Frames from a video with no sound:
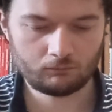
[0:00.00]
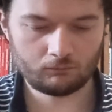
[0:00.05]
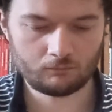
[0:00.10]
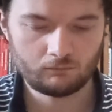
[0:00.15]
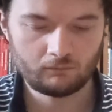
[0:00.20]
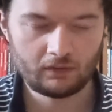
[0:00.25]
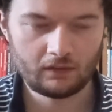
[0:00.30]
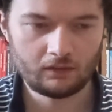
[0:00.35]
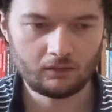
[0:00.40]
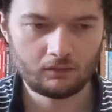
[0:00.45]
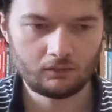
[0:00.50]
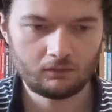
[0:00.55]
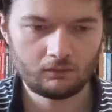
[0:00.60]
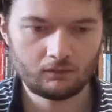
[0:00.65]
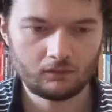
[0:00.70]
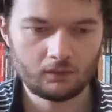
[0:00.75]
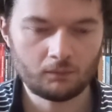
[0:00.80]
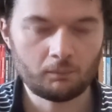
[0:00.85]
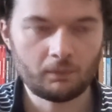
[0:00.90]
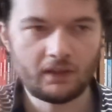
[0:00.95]
then
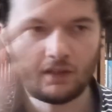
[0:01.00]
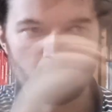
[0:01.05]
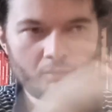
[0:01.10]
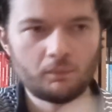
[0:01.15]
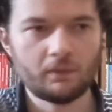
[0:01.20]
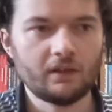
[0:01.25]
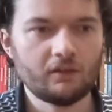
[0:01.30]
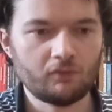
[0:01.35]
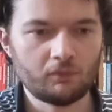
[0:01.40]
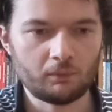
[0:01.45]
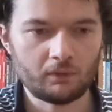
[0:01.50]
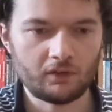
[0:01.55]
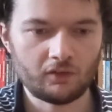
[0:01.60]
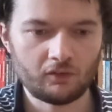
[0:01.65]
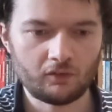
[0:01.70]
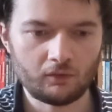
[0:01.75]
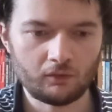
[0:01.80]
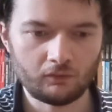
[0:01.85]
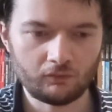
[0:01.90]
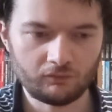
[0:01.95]
the PSP Everybody's
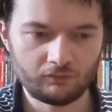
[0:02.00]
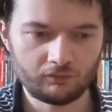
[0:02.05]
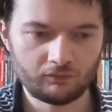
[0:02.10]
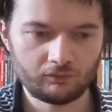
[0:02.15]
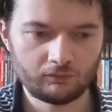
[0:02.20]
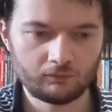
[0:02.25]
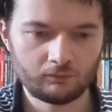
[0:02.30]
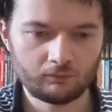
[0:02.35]
Golf,